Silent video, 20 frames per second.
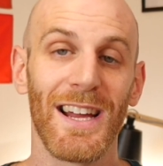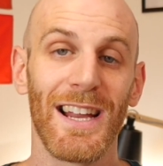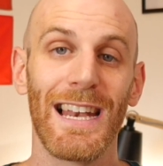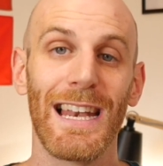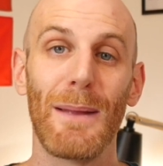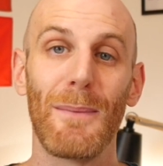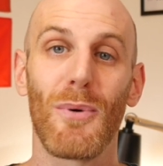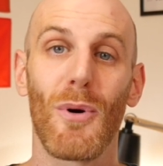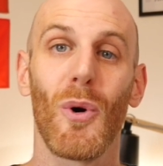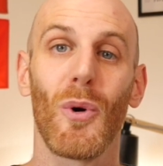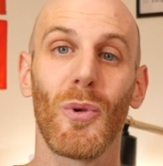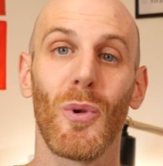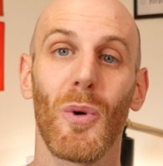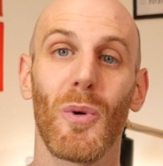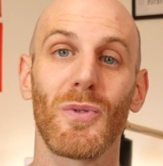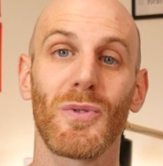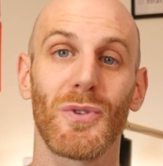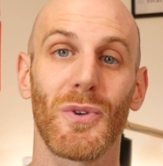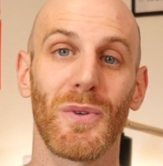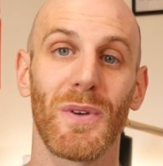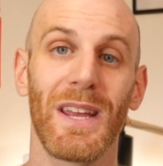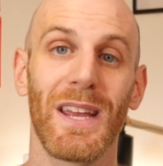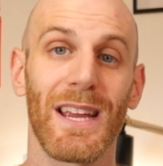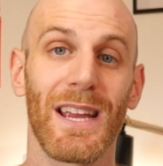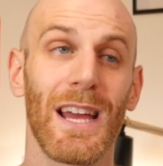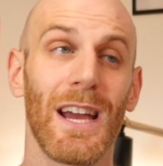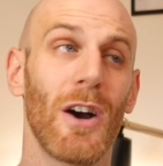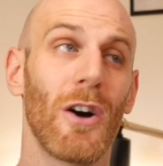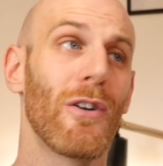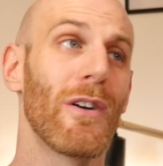Les pronoms toniques,
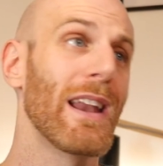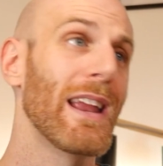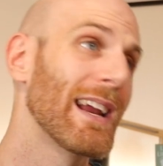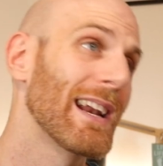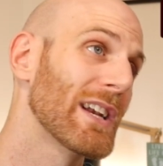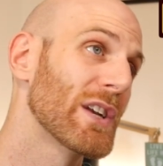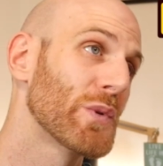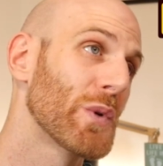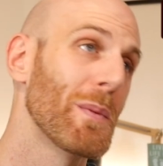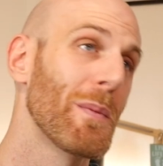or in English we